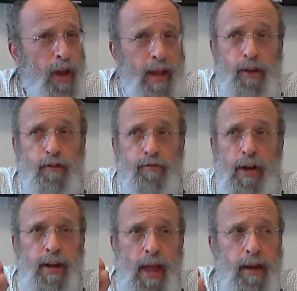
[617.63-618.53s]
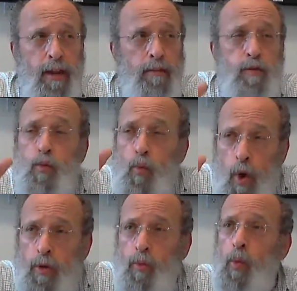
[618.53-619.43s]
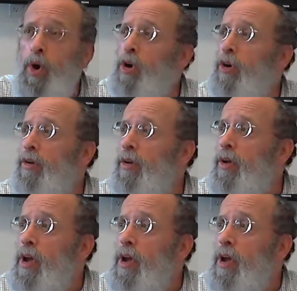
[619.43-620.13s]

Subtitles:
You can't define any of them in one word.